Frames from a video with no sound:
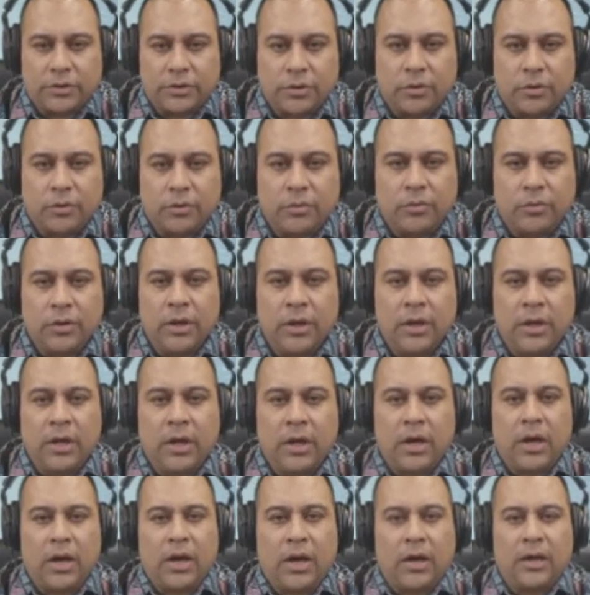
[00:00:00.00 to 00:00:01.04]
So
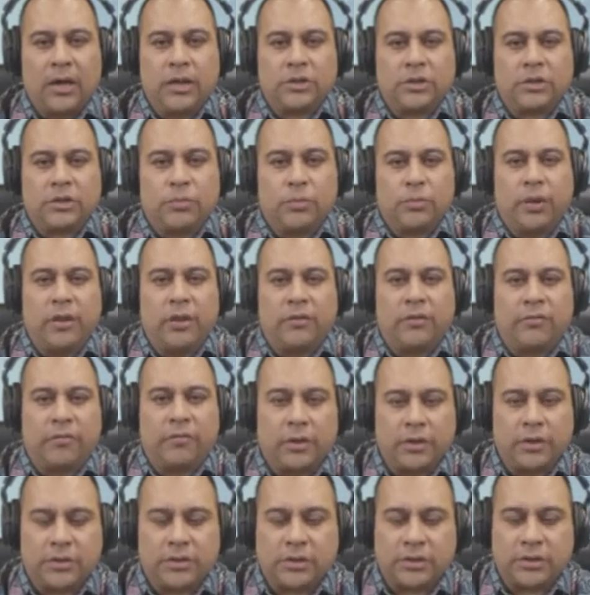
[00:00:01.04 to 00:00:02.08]
let's wait
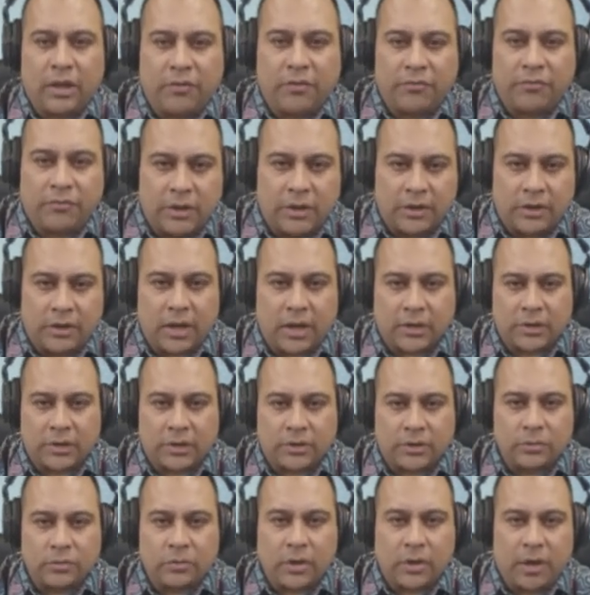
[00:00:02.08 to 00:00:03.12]
for that safety
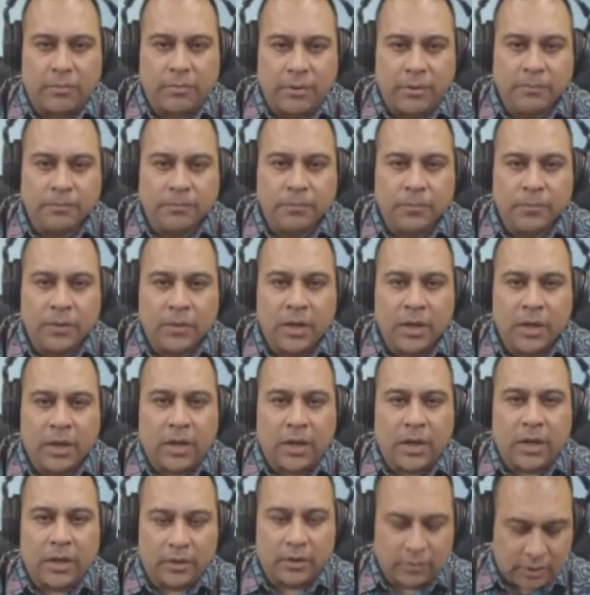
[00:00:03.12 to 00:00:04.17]
data to come in,
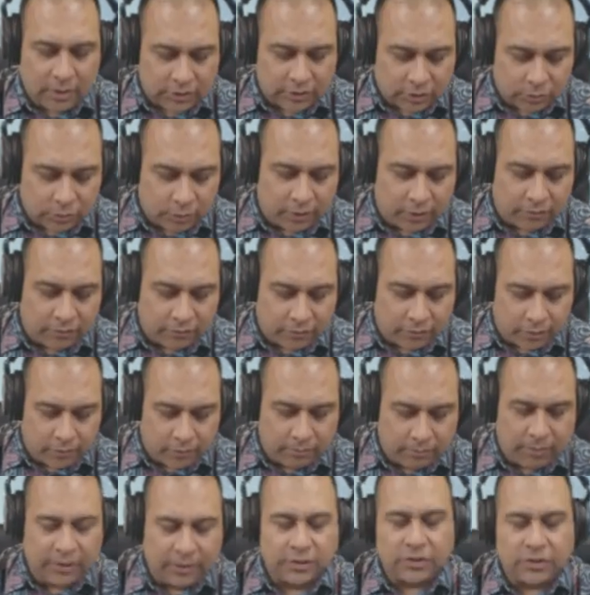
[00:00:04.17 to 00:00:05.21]
and let's wait for
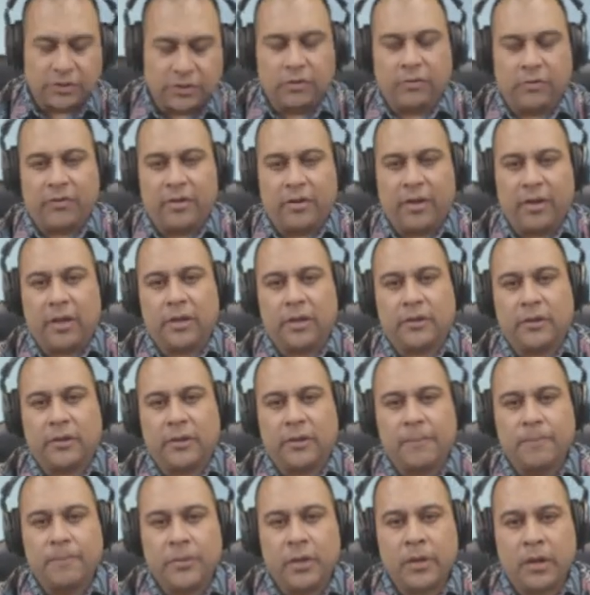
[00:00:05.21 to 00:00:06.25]
the Ministry of Health
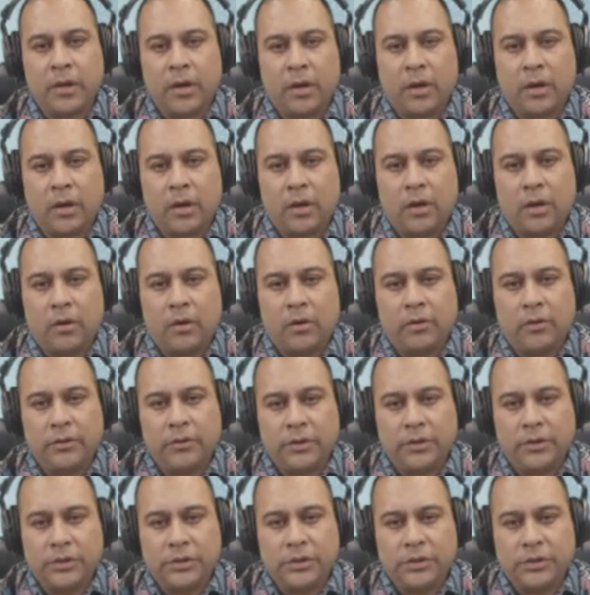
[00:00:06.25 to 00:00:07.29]
on
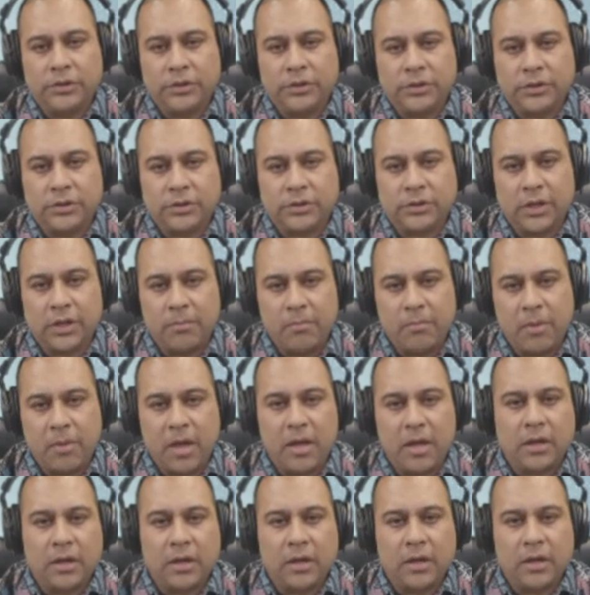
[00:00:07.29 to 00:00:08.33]
the decisions they
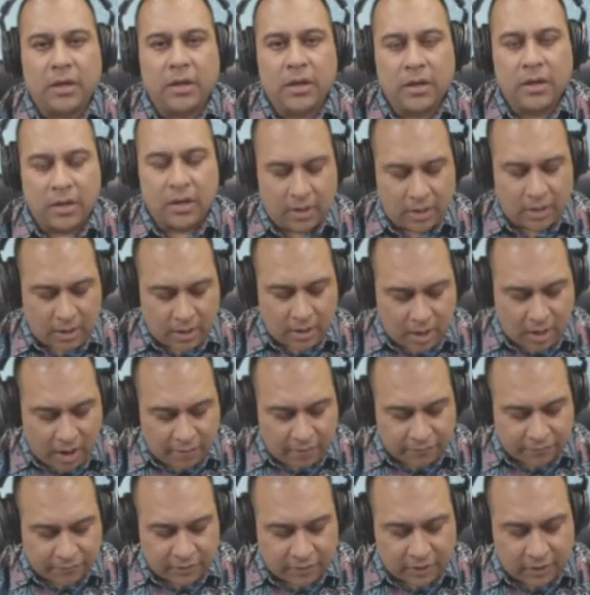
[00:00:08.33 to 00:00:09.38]
make
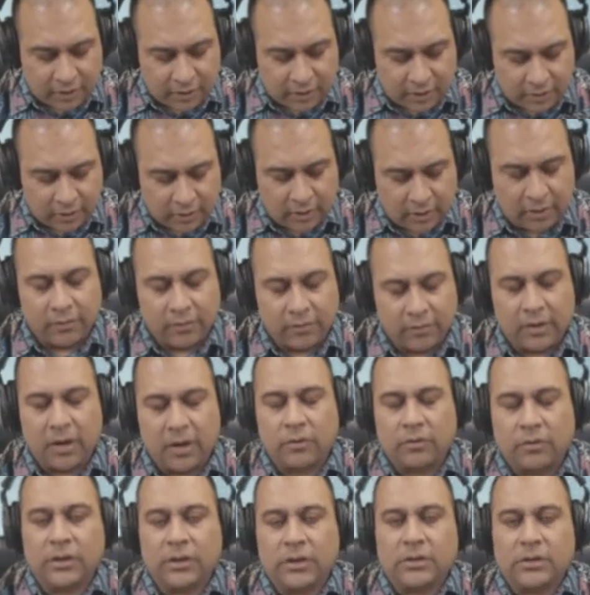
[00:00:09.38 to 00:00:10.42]
after carrying
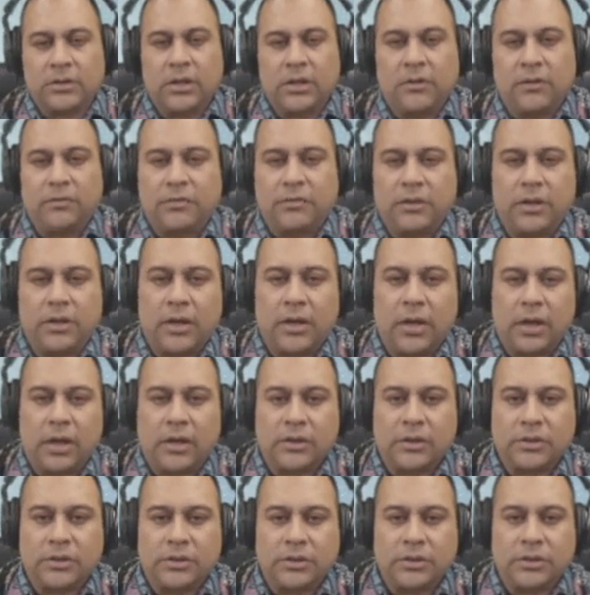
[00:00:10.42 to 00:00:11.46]
out that safety
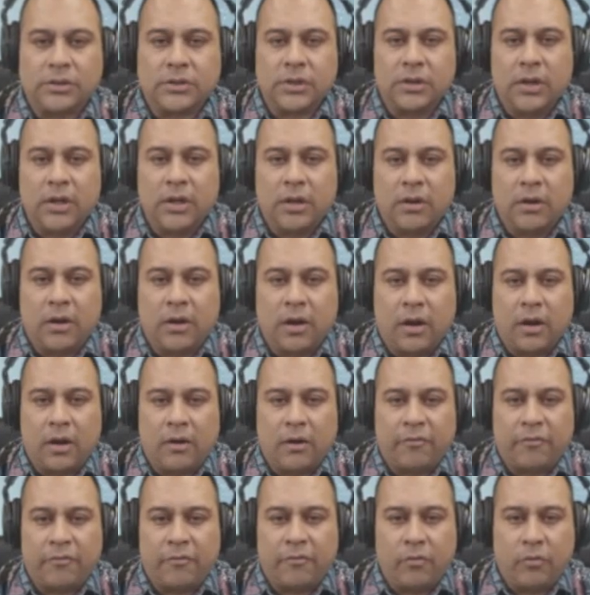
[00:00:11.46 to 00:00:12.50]
analysis
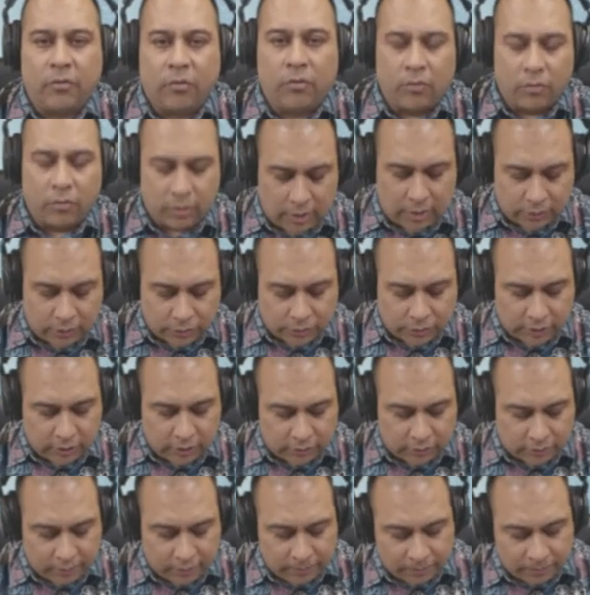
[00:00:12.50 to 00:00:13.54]
for all our
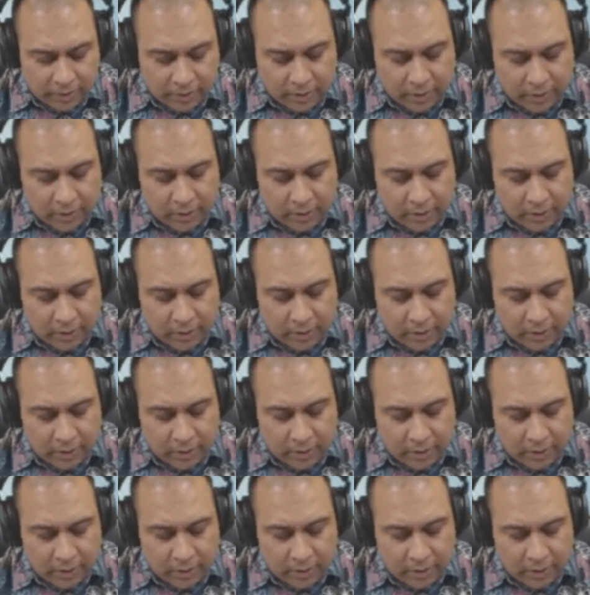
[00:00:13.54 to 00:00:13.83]
children.